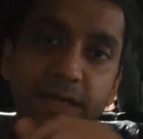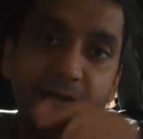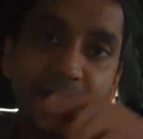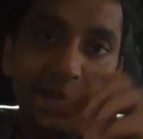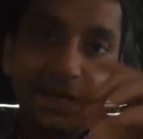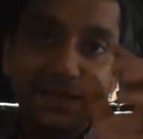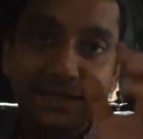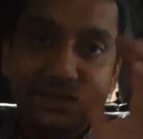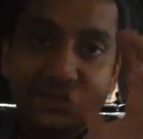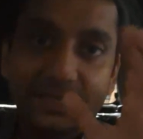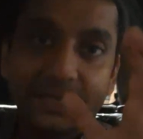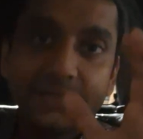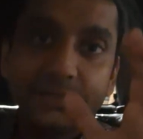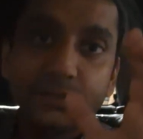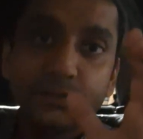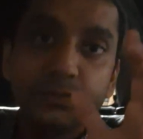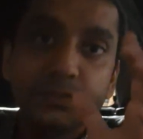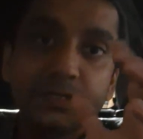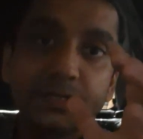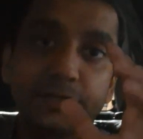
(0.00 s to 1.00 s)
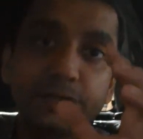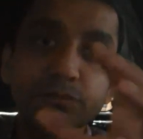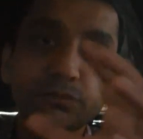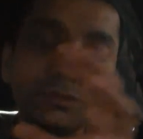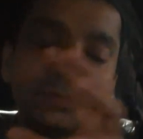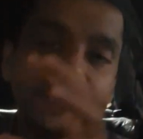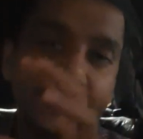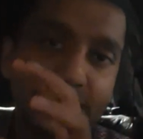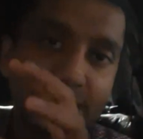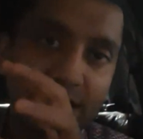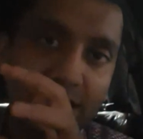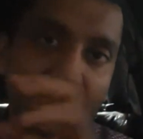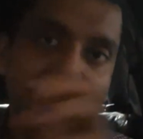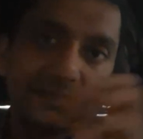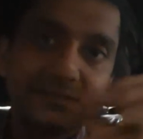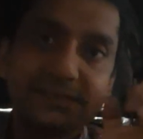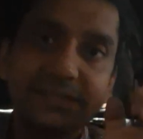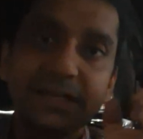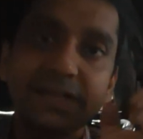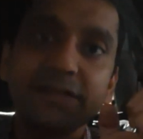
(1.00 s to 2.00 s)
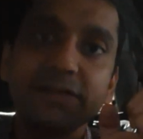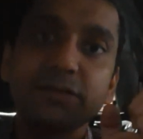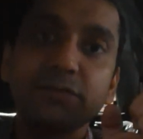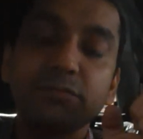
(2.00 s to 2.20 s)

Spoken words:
And then you need to channelize that